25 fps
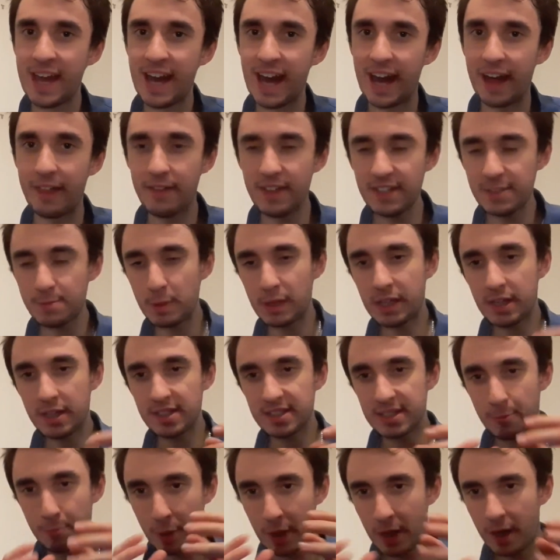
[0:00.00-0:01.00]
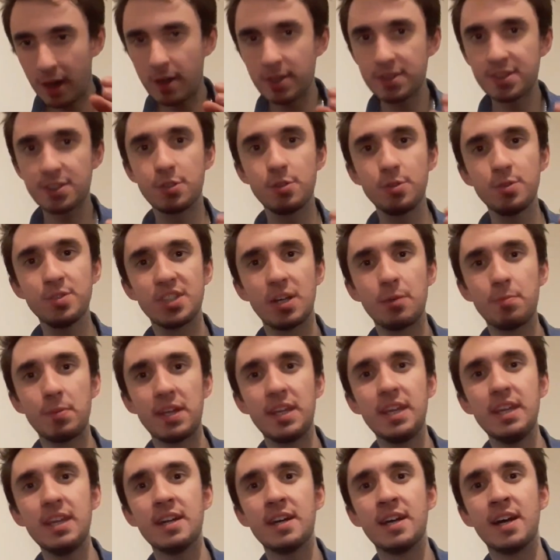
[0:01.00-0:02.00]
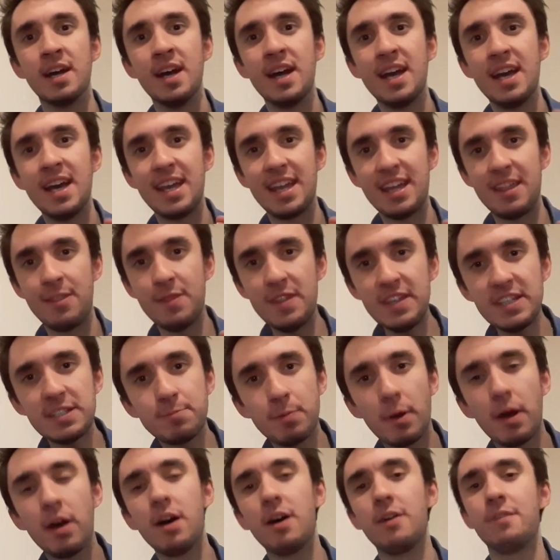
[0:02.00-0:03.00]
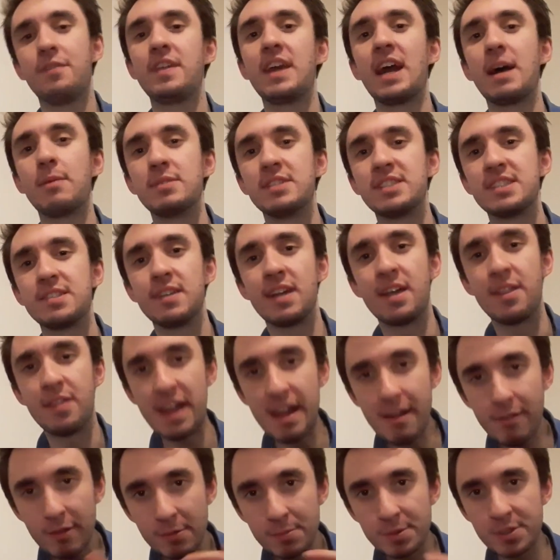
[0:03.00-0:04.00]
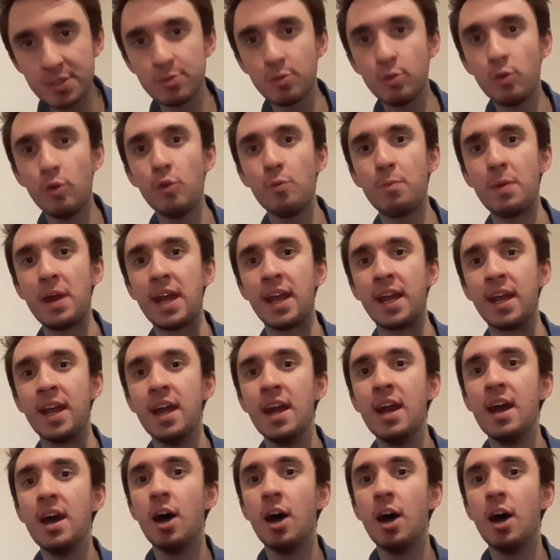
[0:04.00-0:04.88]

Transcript: And that's because the particles up here in this part of the atmosphere, they're absorbing